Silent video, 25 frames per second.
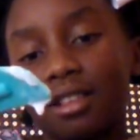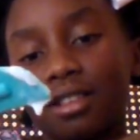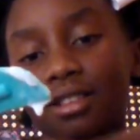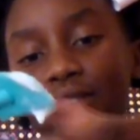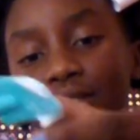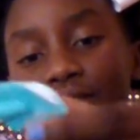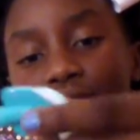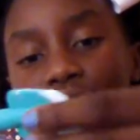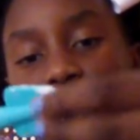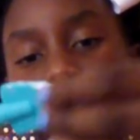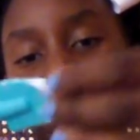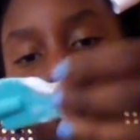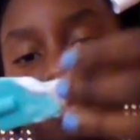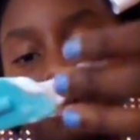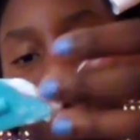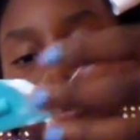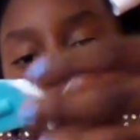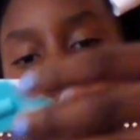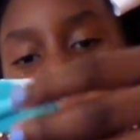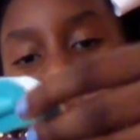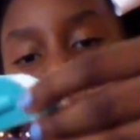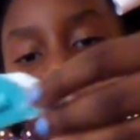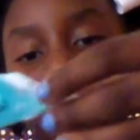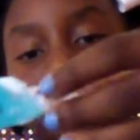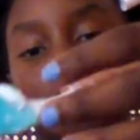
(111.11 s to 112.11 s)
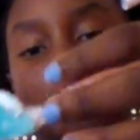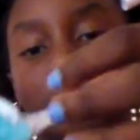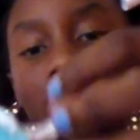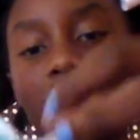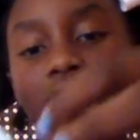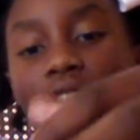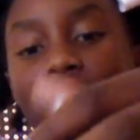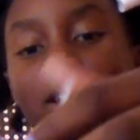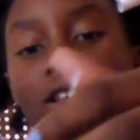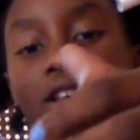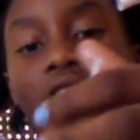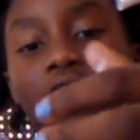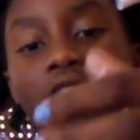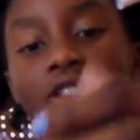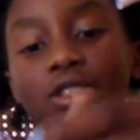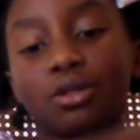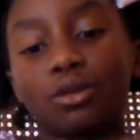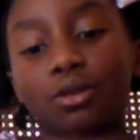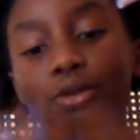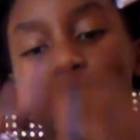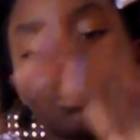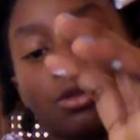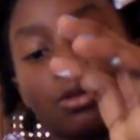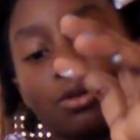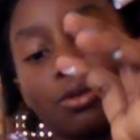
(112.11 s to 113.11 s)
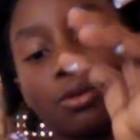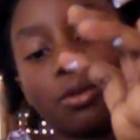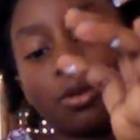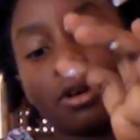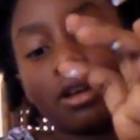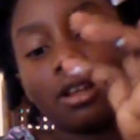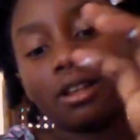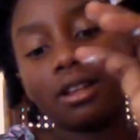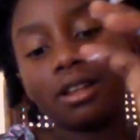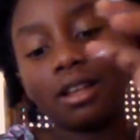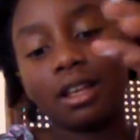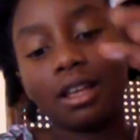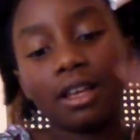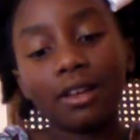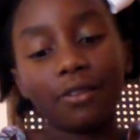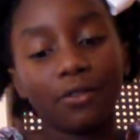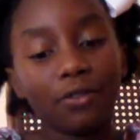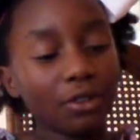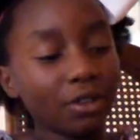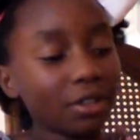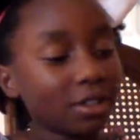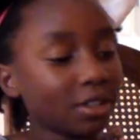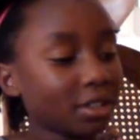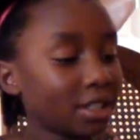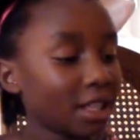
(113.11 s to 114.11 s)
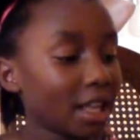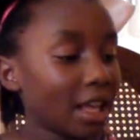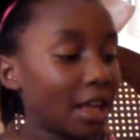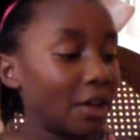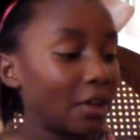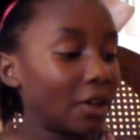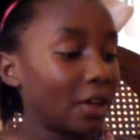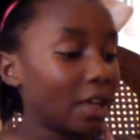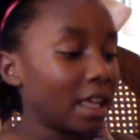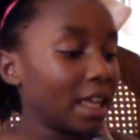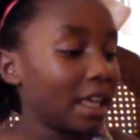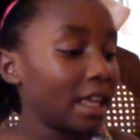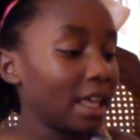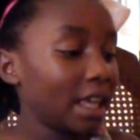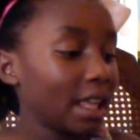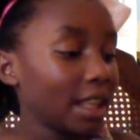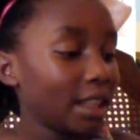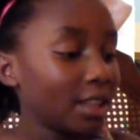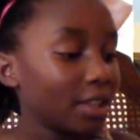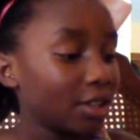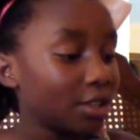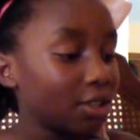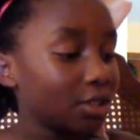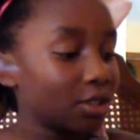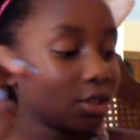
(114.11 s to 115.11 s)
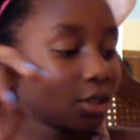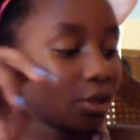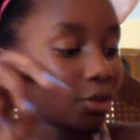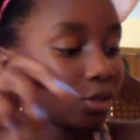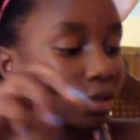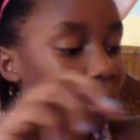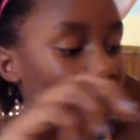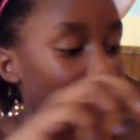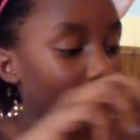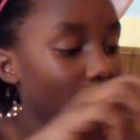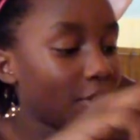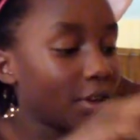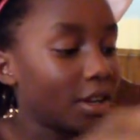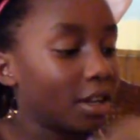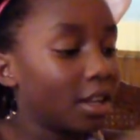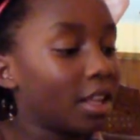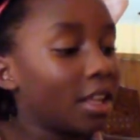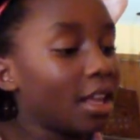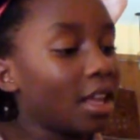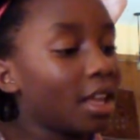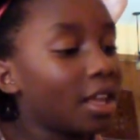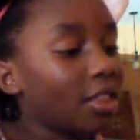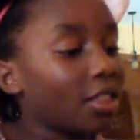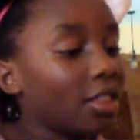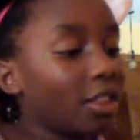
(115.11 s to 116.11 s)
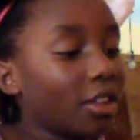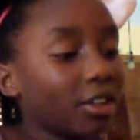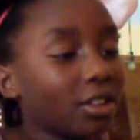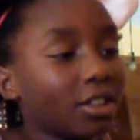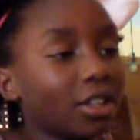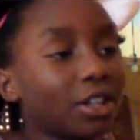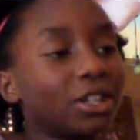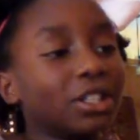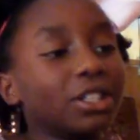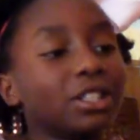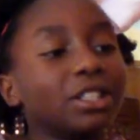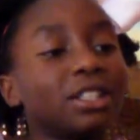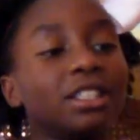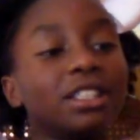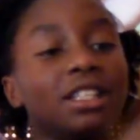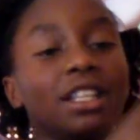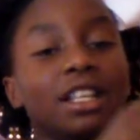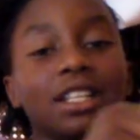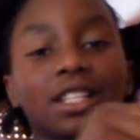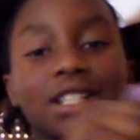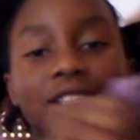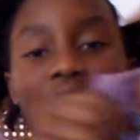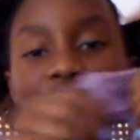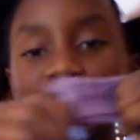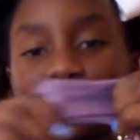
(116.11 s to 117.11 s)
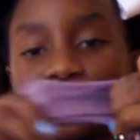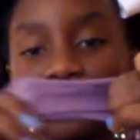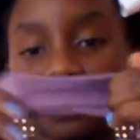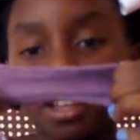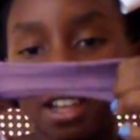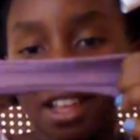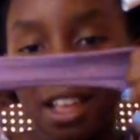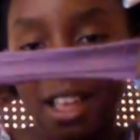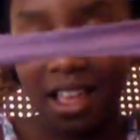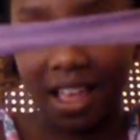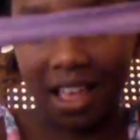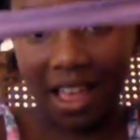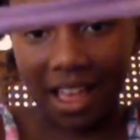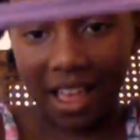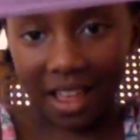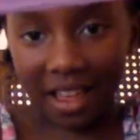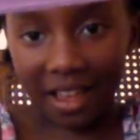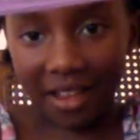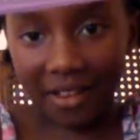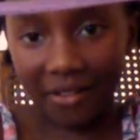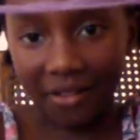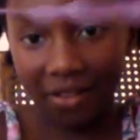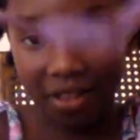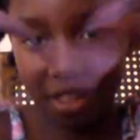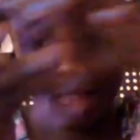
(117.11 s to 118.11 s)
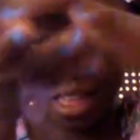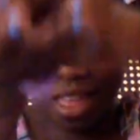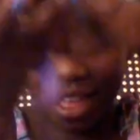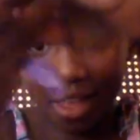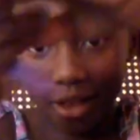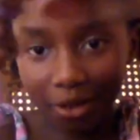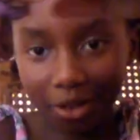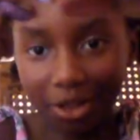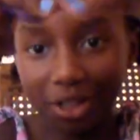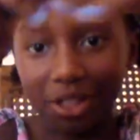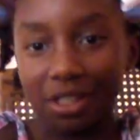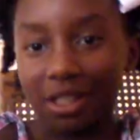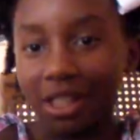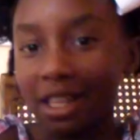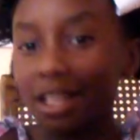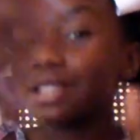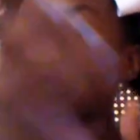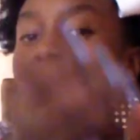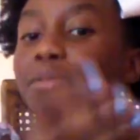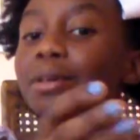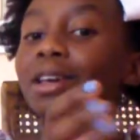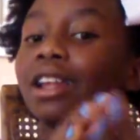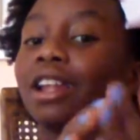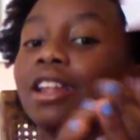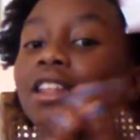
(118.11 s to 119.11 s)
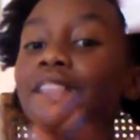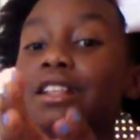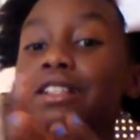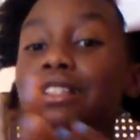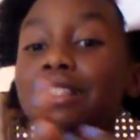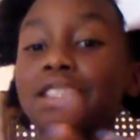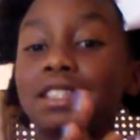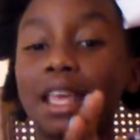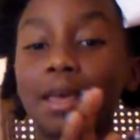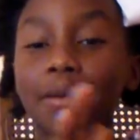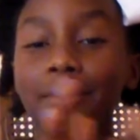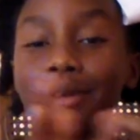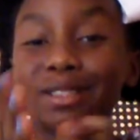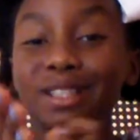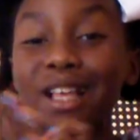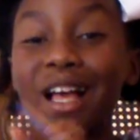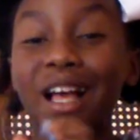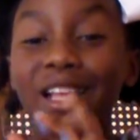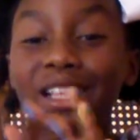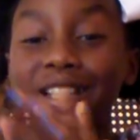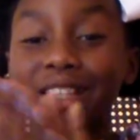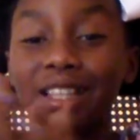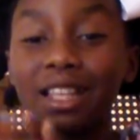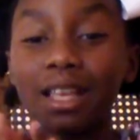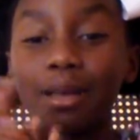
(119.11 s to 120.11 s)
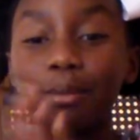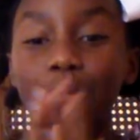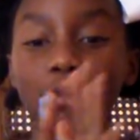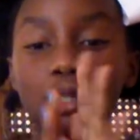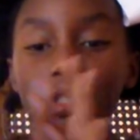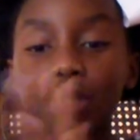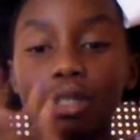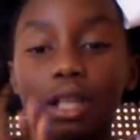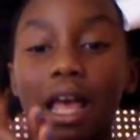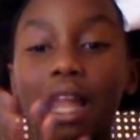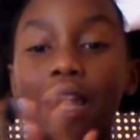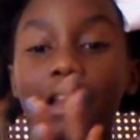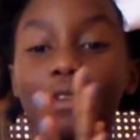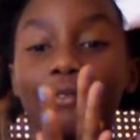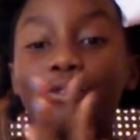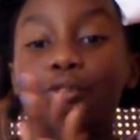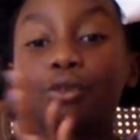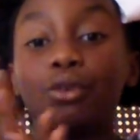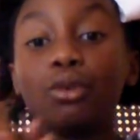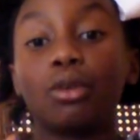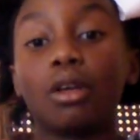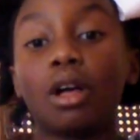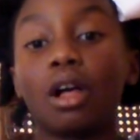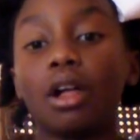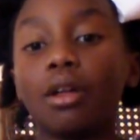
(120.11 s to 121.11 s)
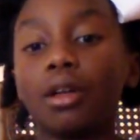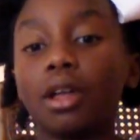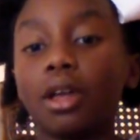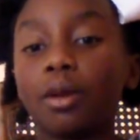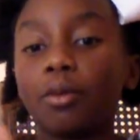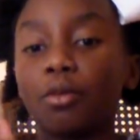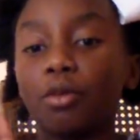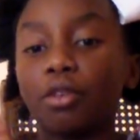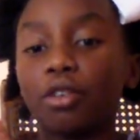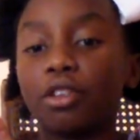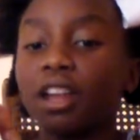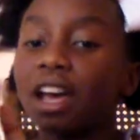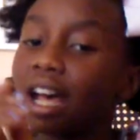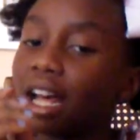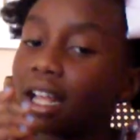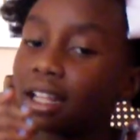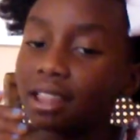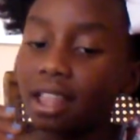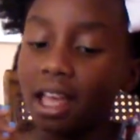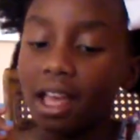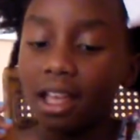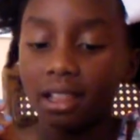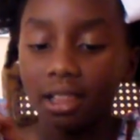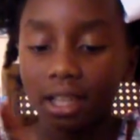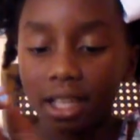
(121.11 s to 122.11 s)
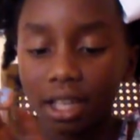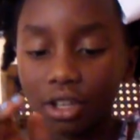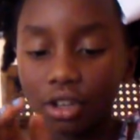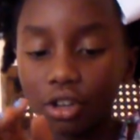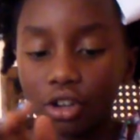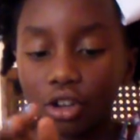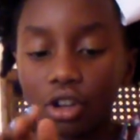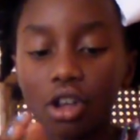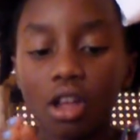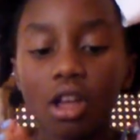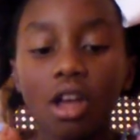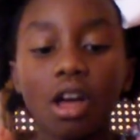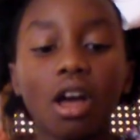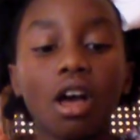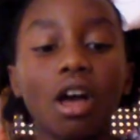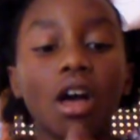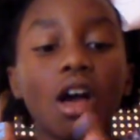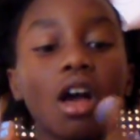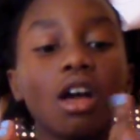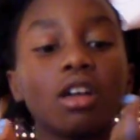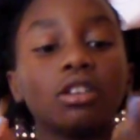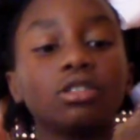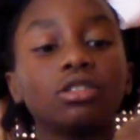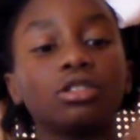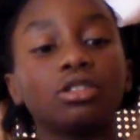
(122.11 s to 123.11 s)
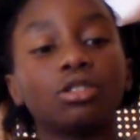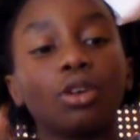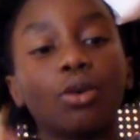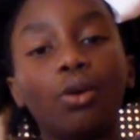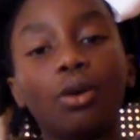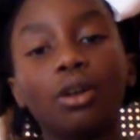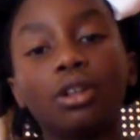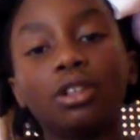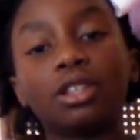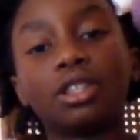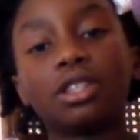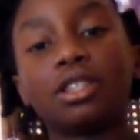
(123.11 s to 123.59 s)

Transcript: Super cool. So the one, if you can tell, it looks so different. Look, there's this one I have. It's made out of the same exact thing, but just added food coloring, and we're going to add that later. So